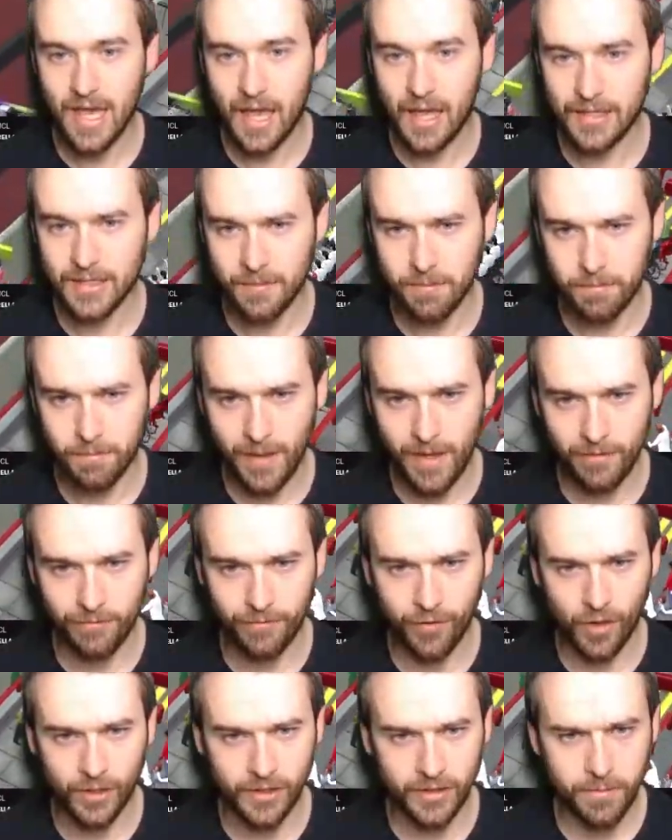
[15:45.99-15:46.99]
It's a bit
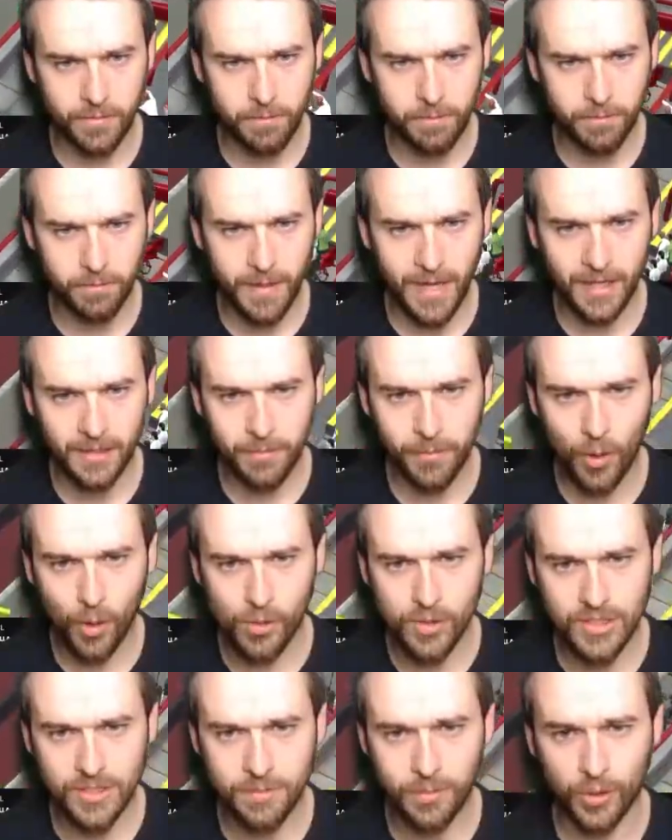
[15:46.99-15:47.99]
far to the back
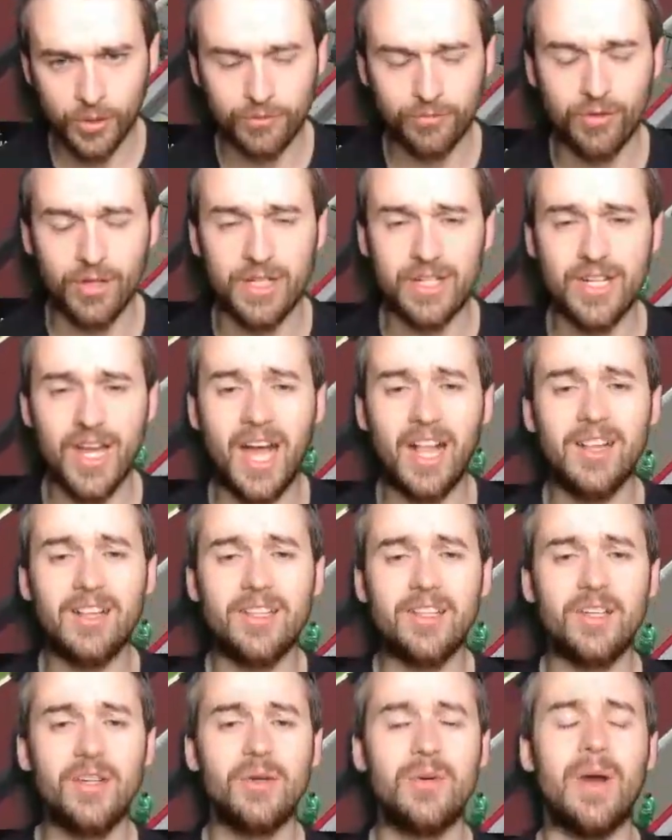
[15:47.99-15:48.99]
post, but
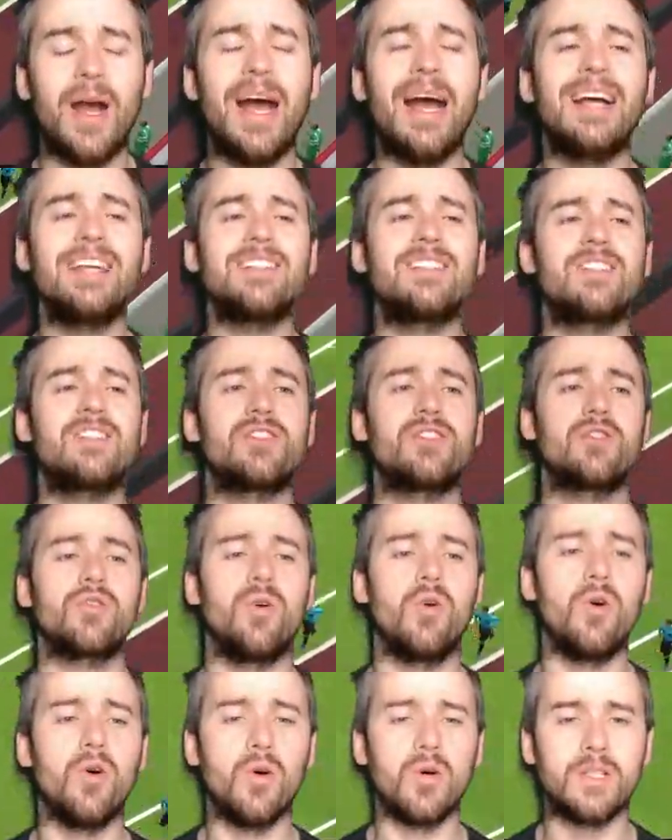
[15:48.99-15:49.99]
Ronaldo has
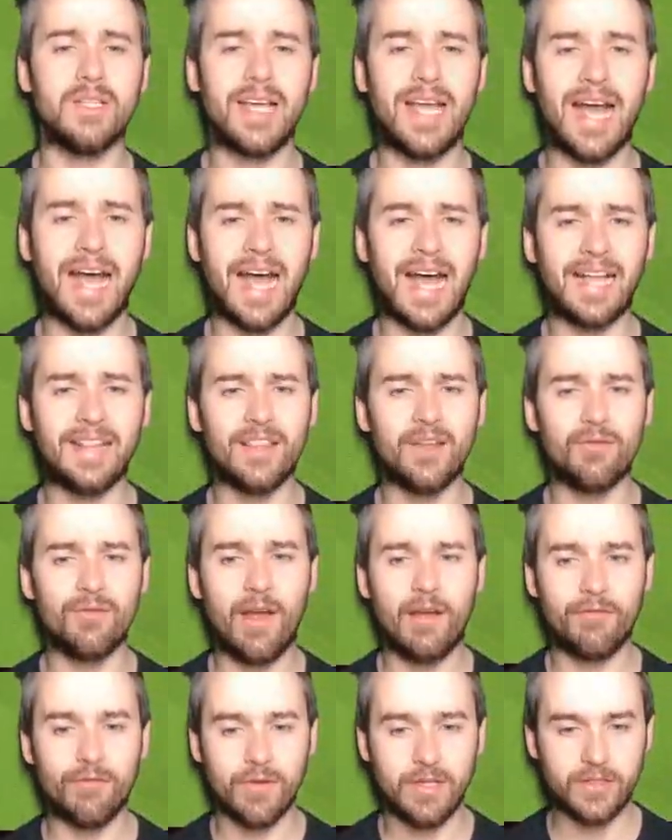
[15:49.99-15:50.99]
scored and the
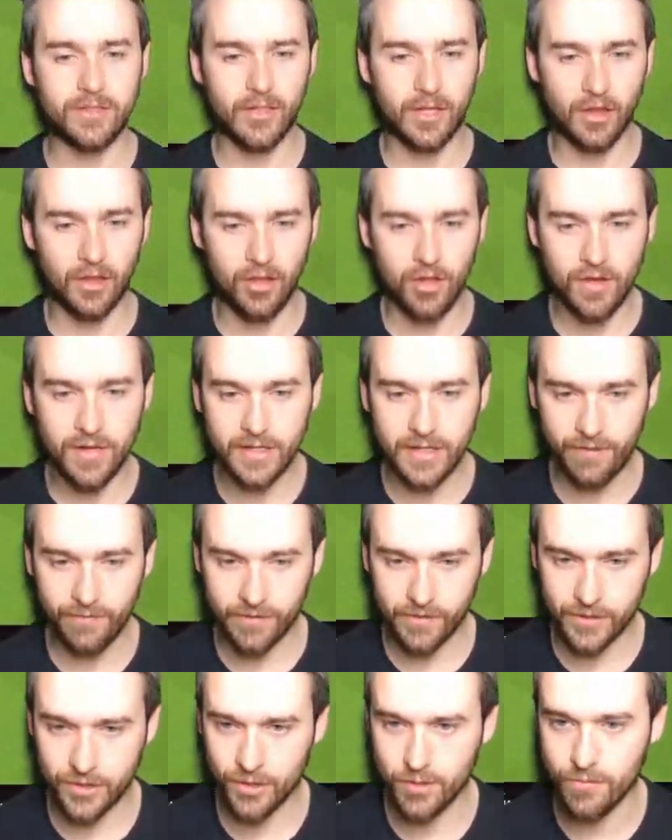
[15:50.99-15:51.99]
referee's going to look at it
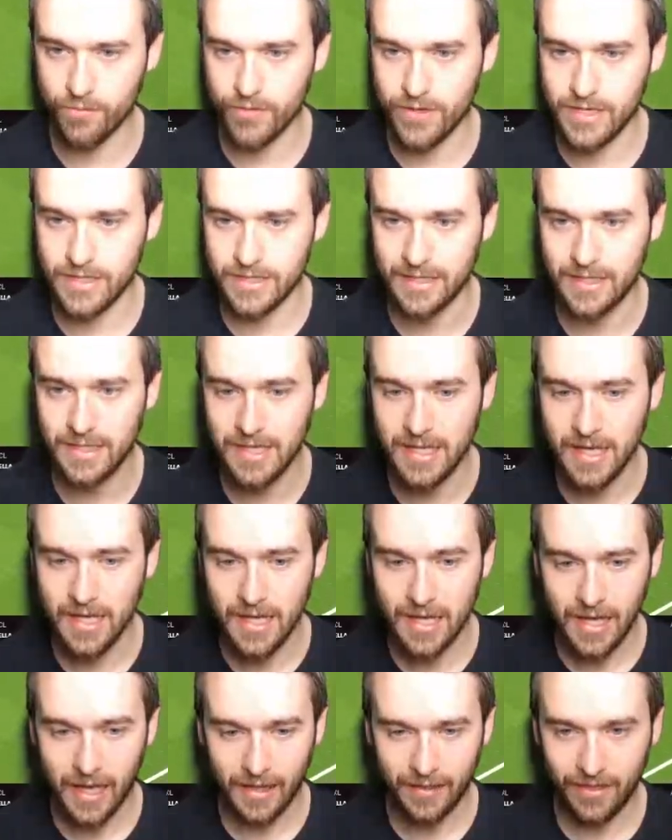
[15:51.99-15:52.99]
for some reason.
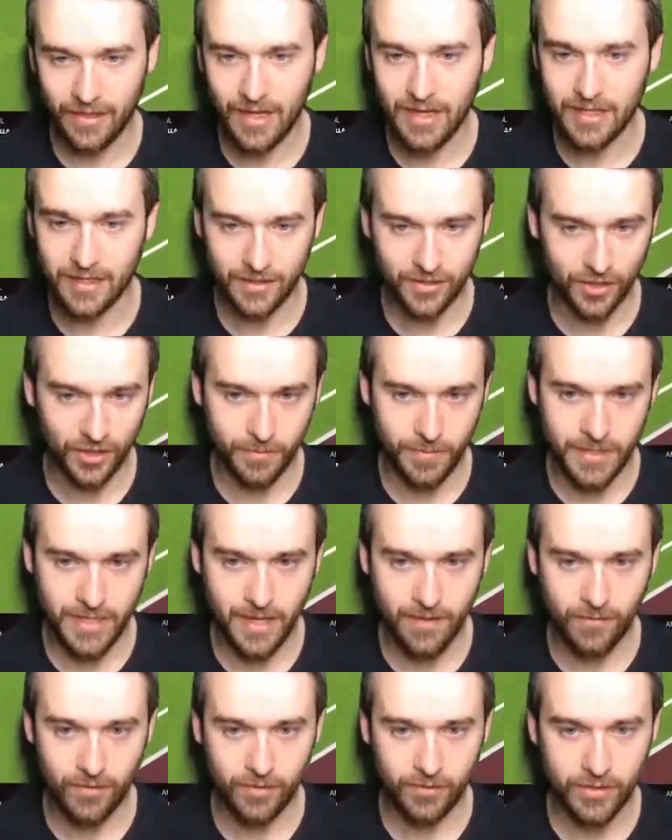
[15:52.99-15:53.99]
I think it's going to be
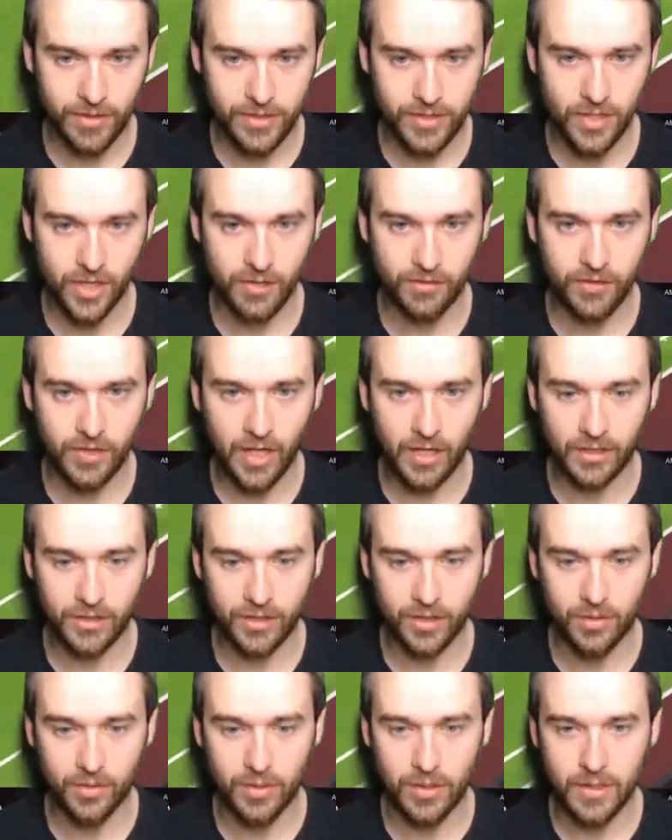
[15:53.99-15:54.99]
given. Cristiano
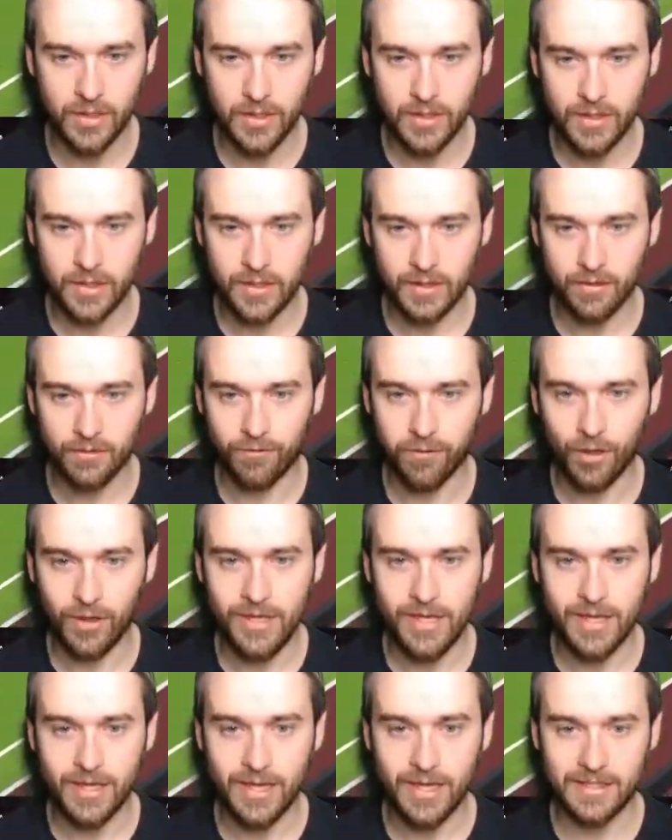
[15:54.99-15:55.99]
Ronaldo
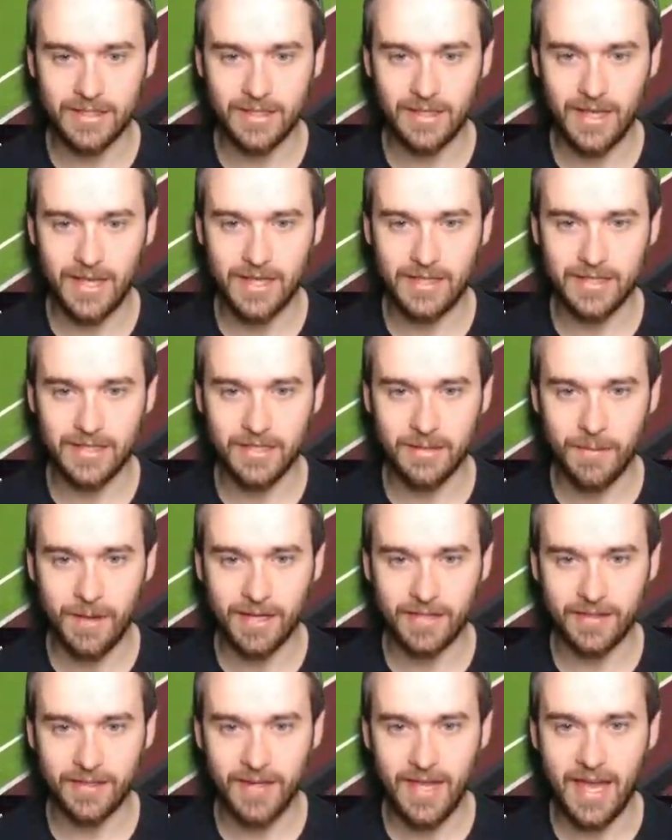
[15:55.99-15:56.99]
volleying it into the
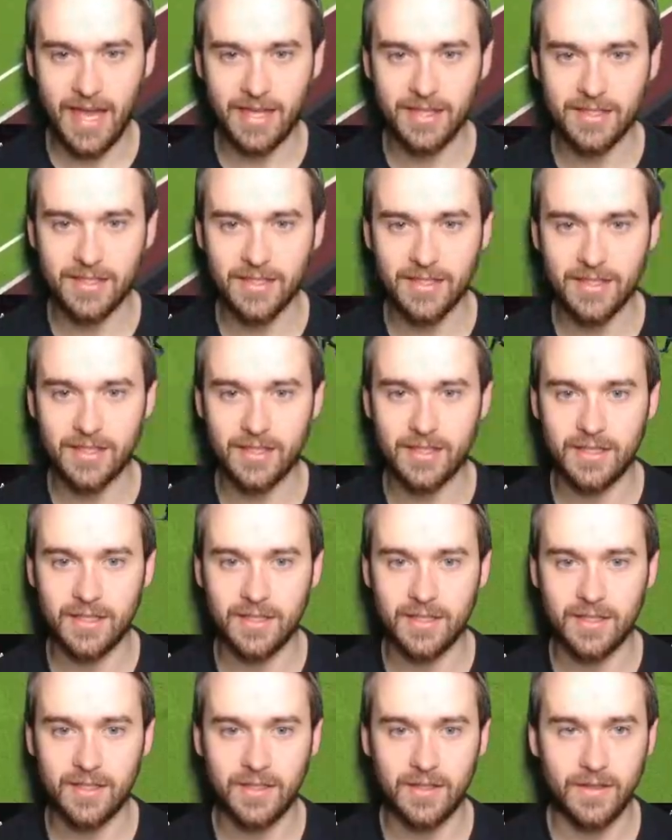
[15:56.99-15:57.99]
back of the net,
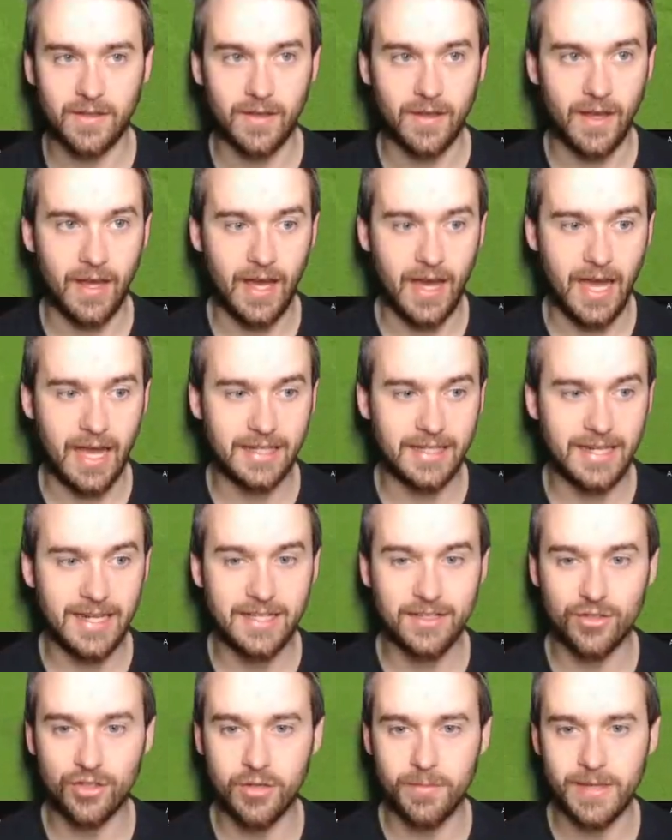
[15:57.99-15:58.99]
and it
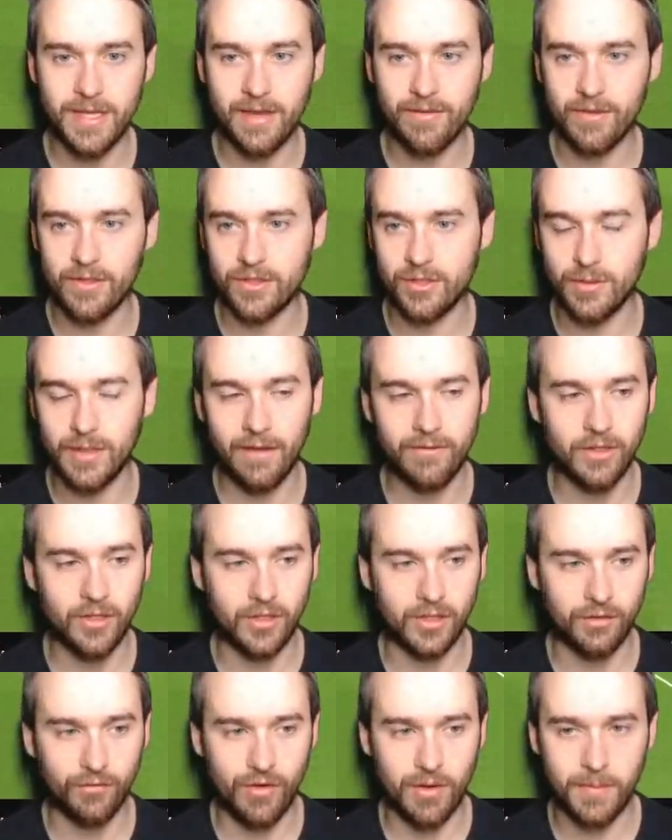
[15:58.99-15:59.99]
is going to be given. So we'll have a look
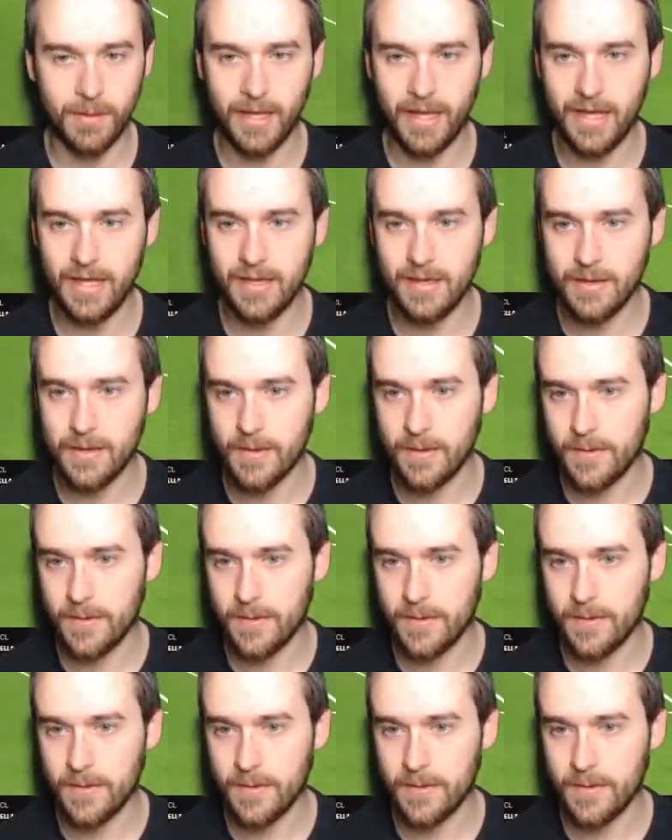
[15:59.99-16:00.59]
at the replay.